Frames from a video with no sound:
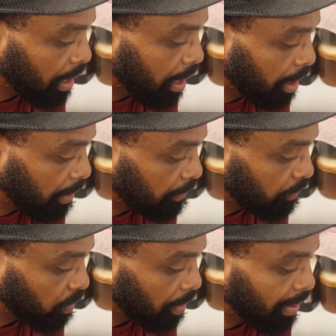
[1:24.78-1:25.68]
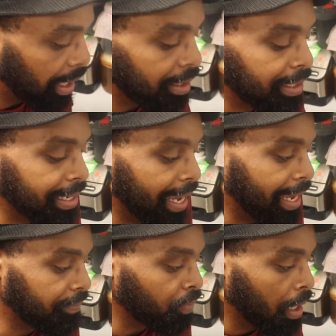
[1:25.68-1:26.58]
But other than
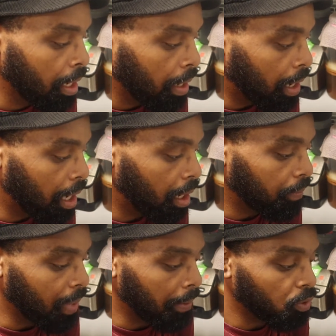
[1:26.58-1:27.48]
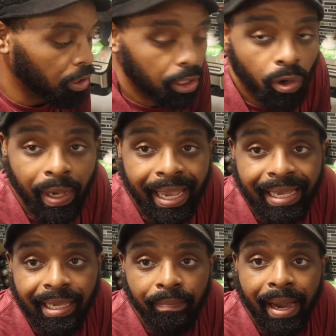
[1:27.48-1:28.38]
that, I'm gonna go ahead
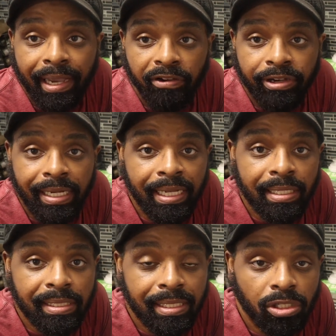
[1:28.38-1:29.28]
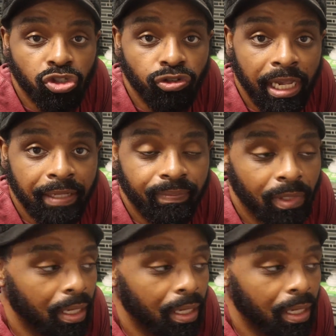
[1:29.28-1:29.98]
and get my ingredients straight.